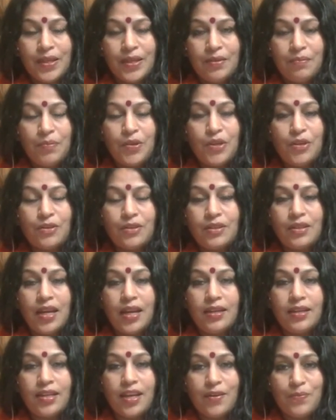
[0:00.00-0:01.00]
because
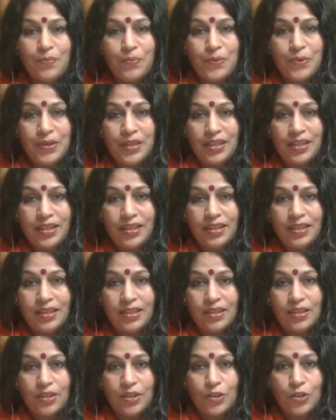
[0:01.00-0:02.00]
that company
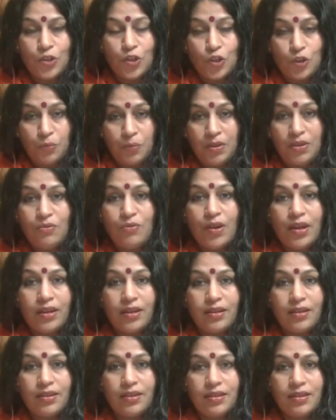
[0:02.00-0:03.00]
should be
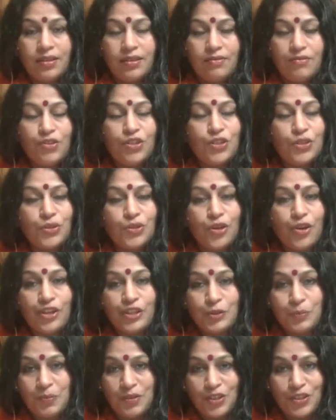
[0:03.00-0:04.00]
one which is
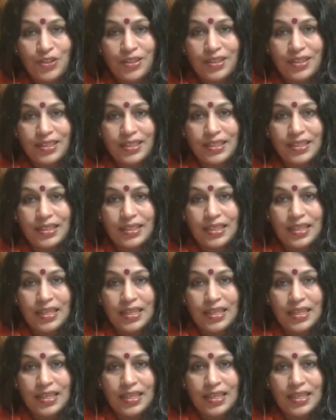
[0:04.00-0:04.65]
auspicious